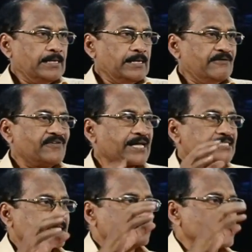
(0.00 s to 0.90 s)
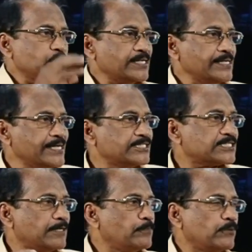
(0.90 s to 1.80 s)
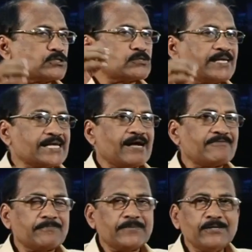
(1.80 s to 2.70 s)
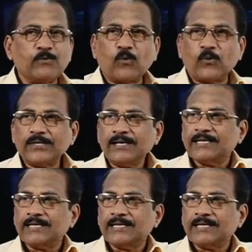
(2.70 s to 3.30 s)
if a custom duty is imposed by government on